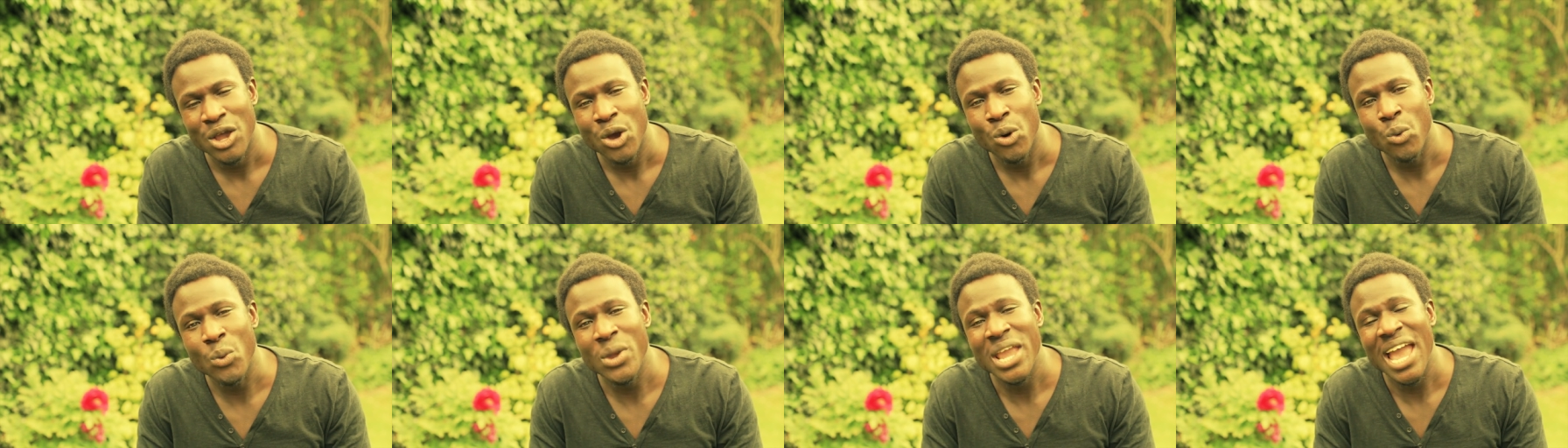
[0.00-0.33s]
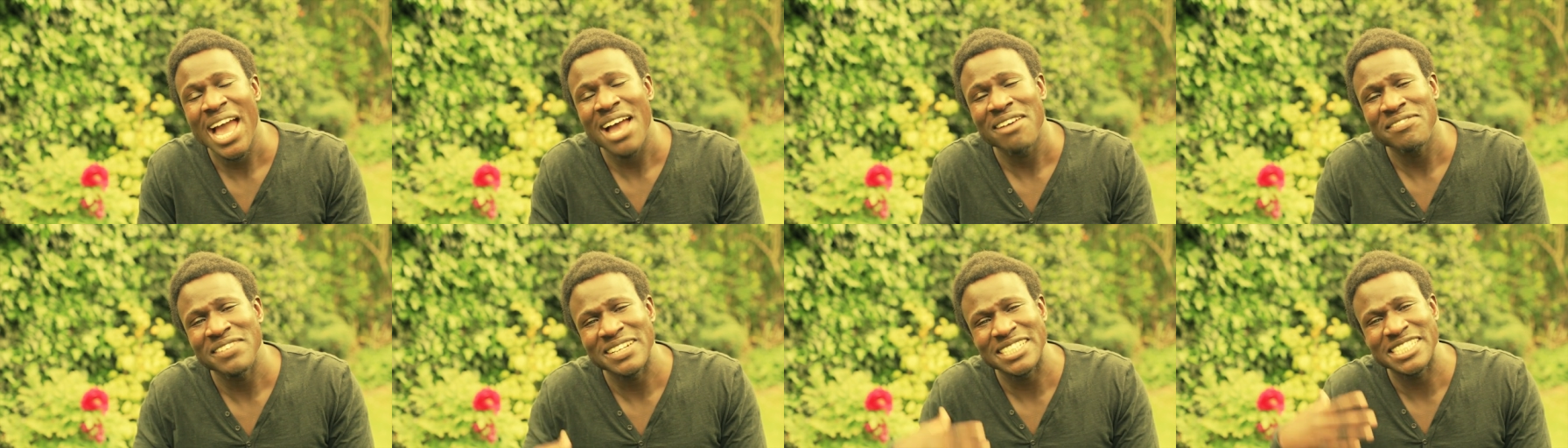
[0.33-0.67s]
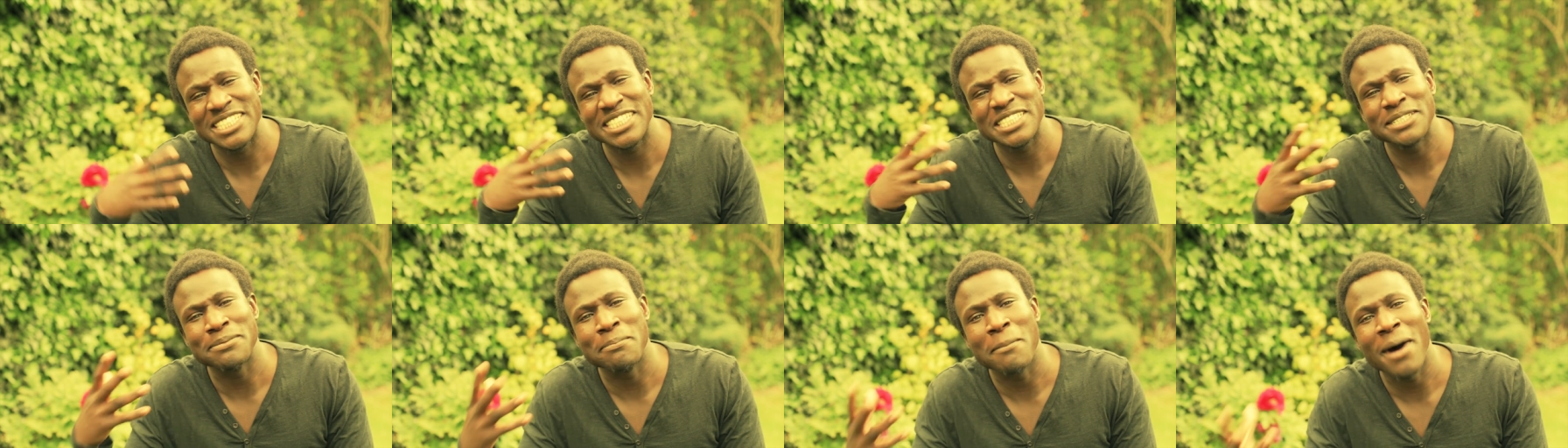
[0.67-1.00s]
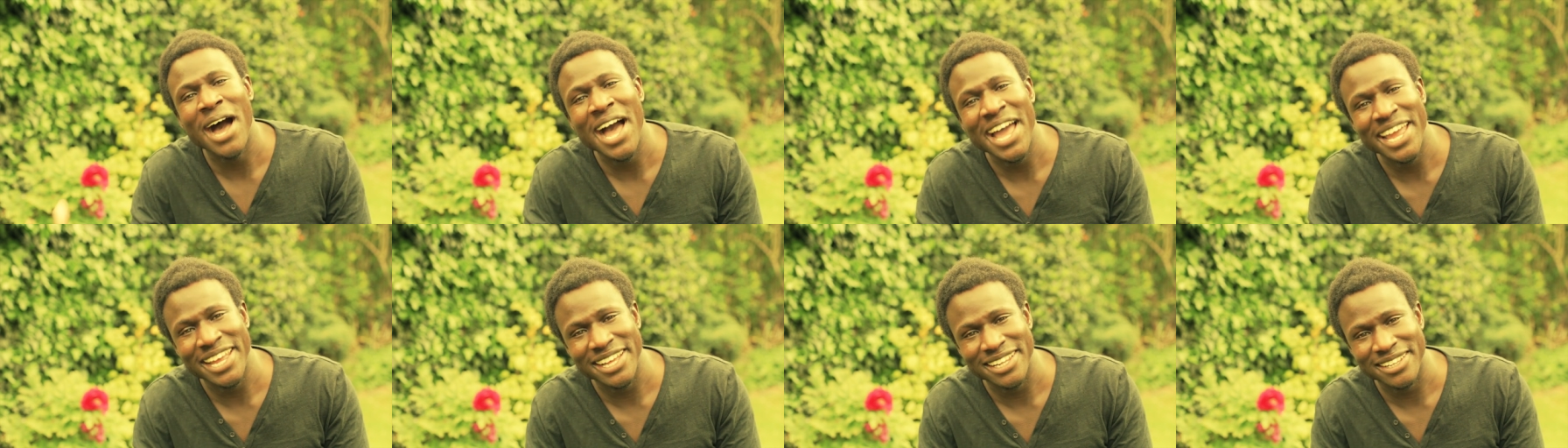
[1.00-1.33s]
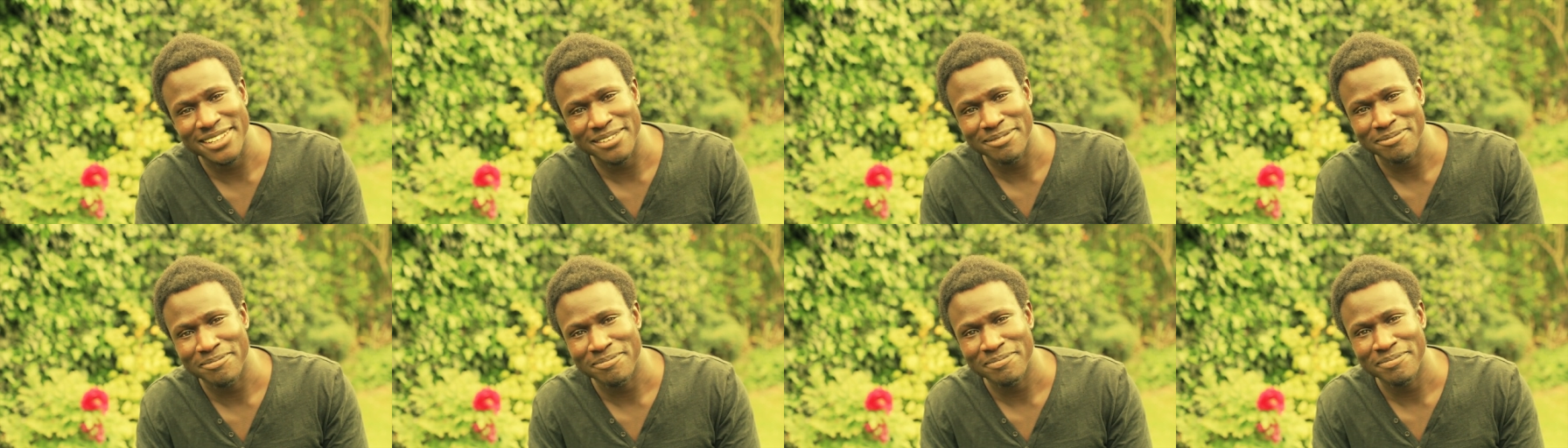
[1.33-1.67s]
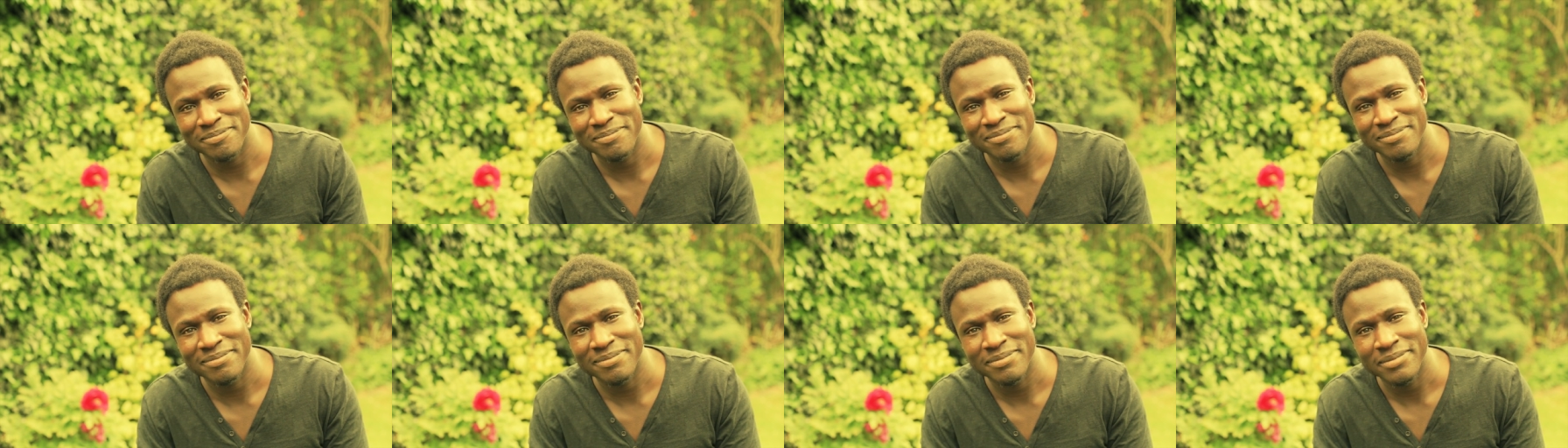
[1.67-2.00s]
We have to smile.
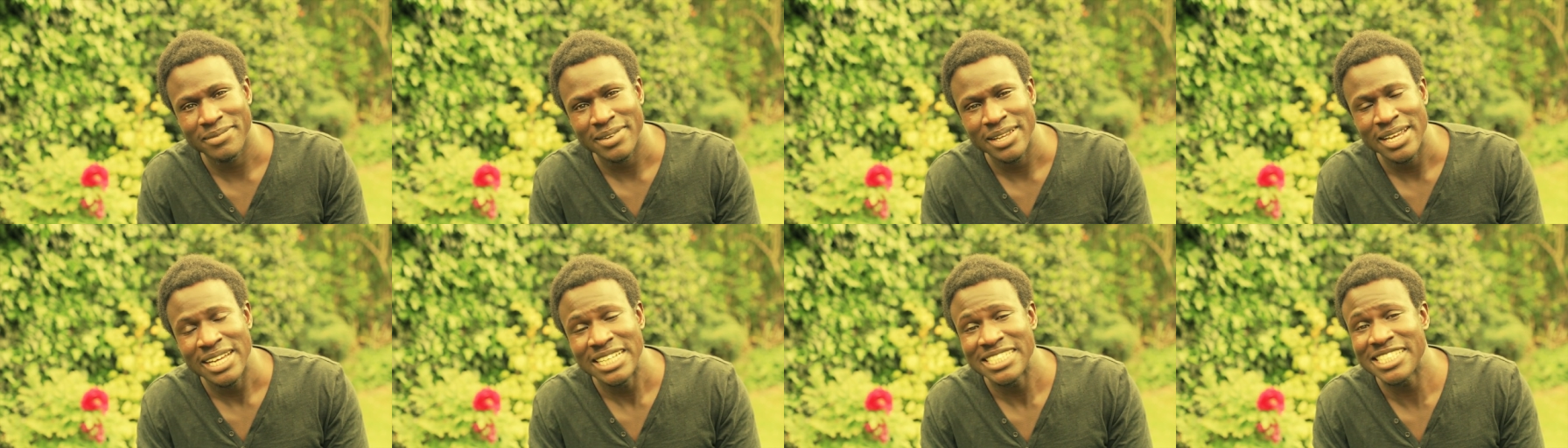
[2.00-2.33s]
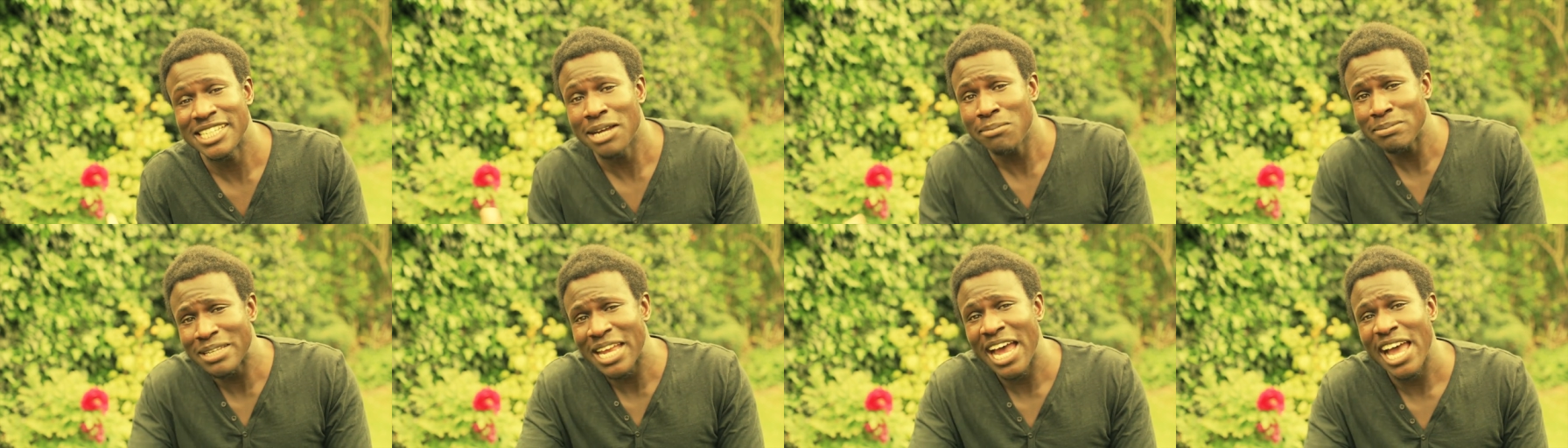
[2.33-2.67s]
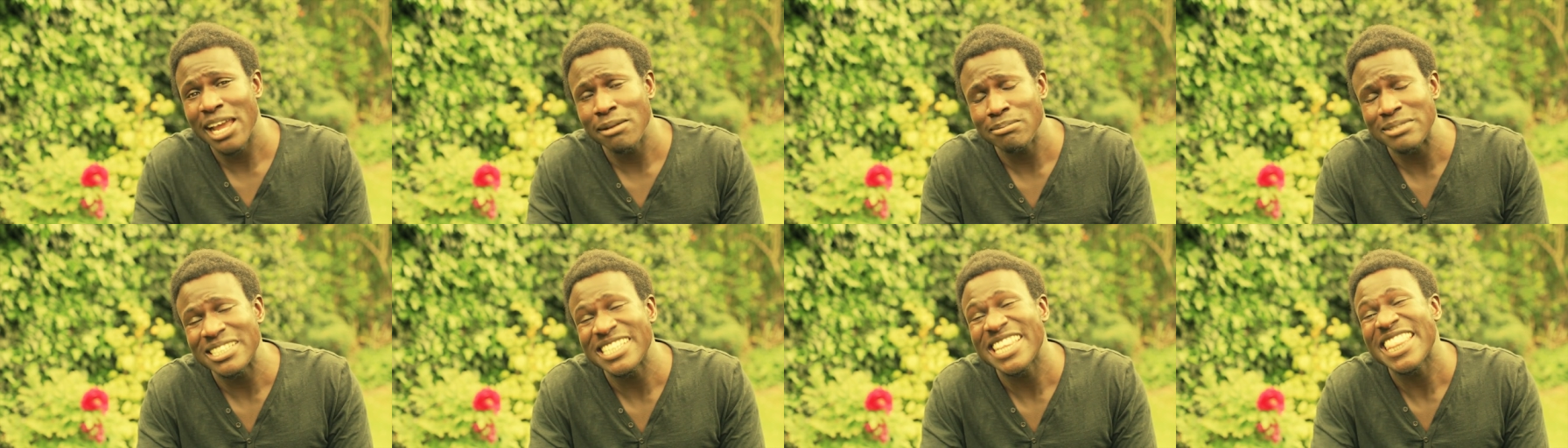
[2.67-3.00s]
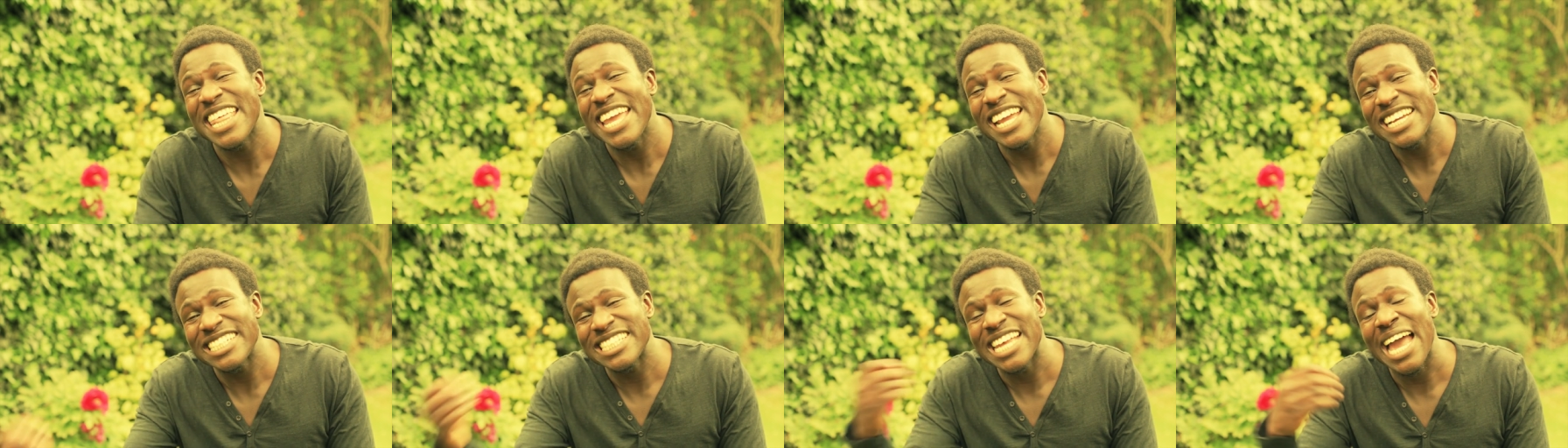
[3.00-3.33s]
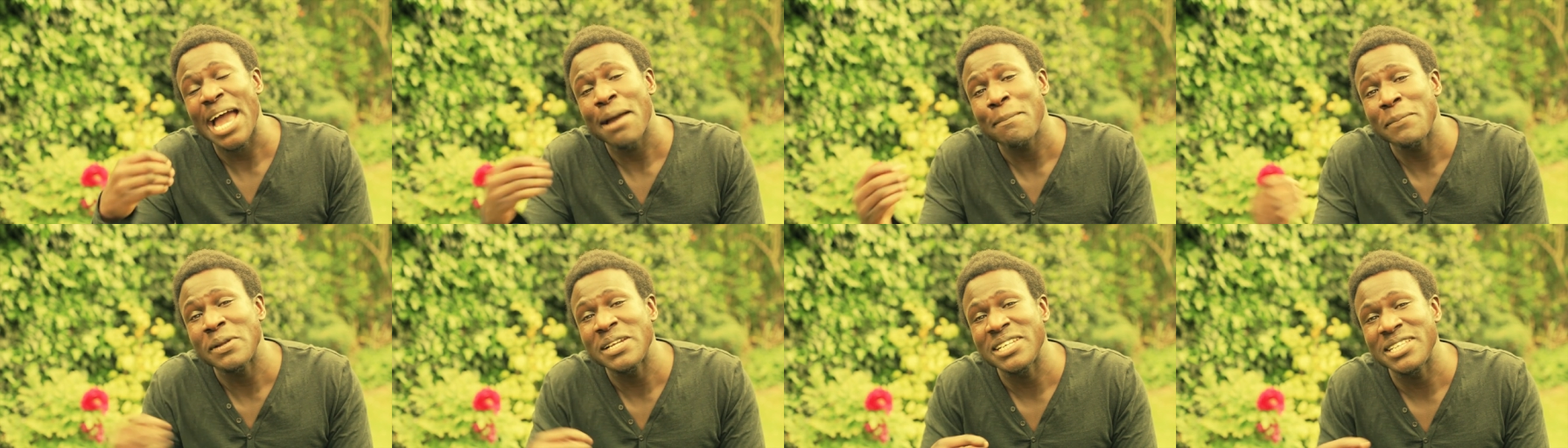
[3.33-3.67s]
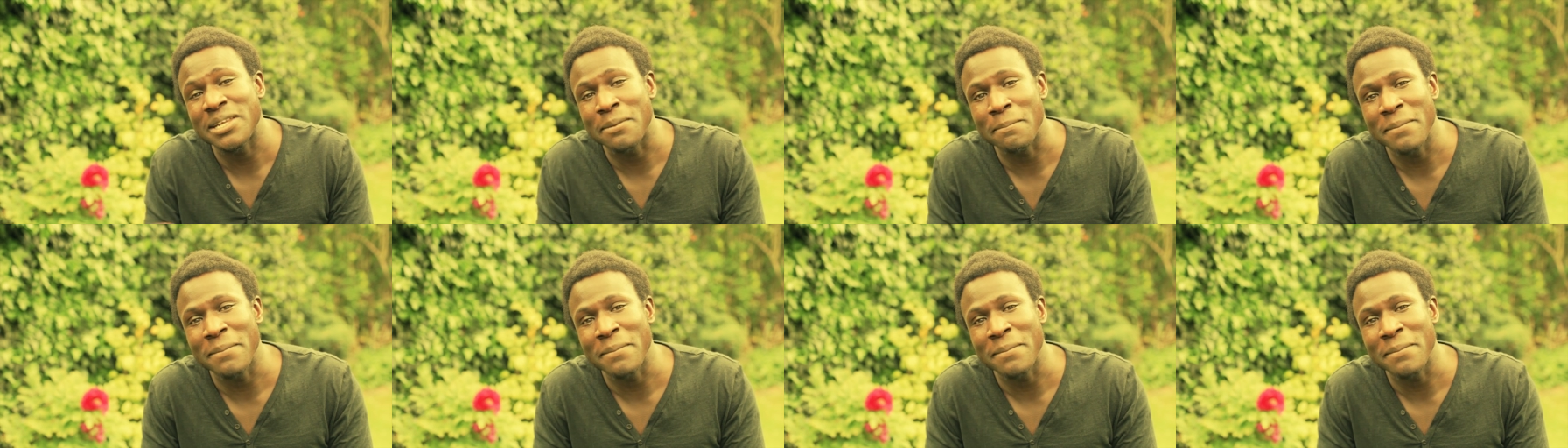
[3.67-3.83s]
Sometimes things happen to